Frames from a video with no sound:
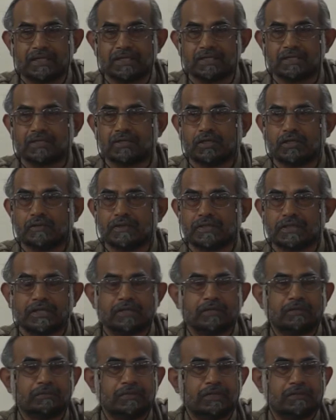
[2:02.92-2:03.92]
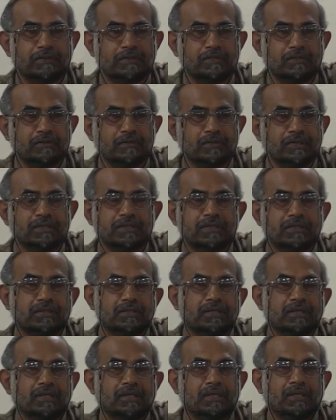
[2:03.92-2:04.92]
is it's always great to be with students.
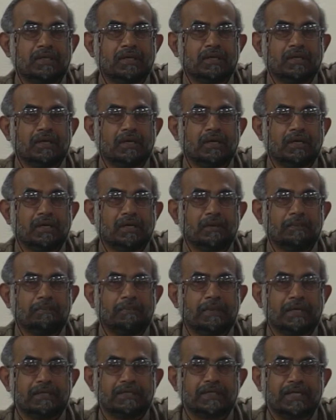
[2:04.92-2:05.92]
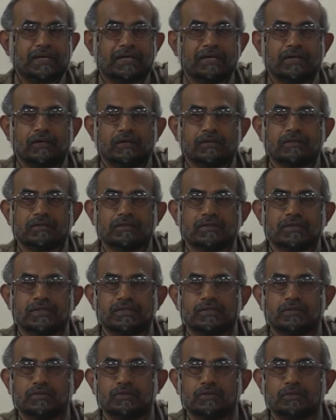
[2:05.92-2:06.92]
But secondly, also, this
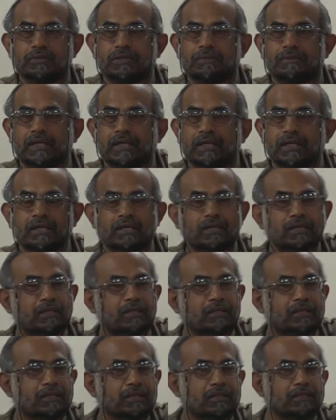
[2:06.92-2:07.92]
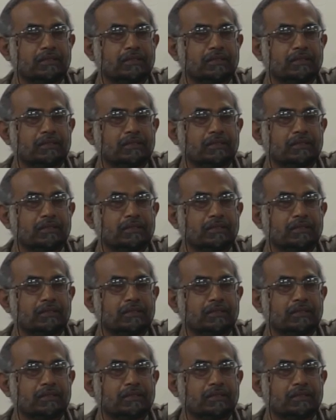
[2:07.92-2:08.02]
used to be my,